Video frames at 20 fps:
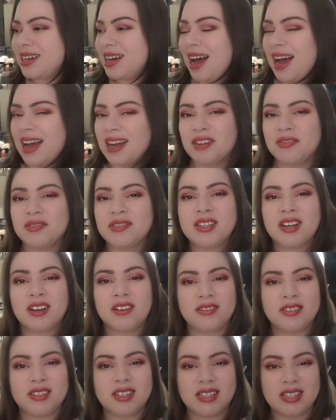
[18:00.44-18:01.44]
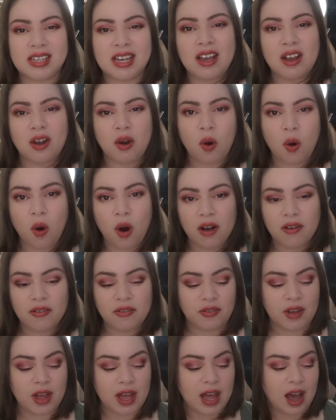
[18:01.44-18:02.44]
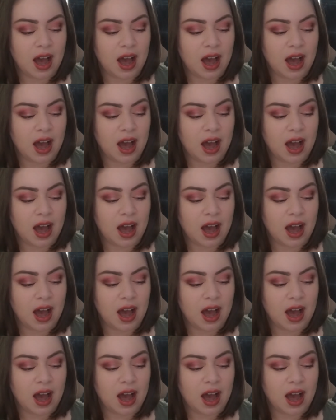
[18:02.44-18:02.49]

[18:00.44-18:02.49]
kind of tough to take off.